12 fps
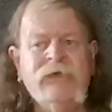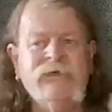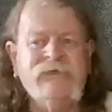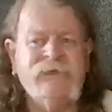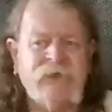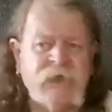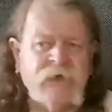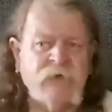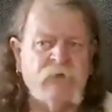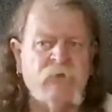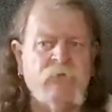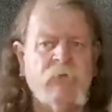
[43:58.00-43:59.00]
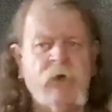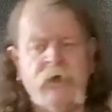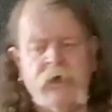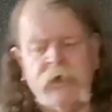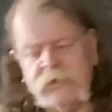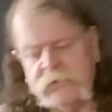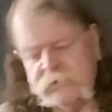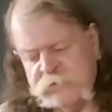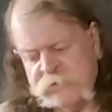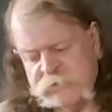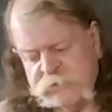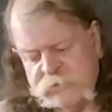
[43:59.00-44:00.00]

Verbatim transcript: Today you can buy necklaces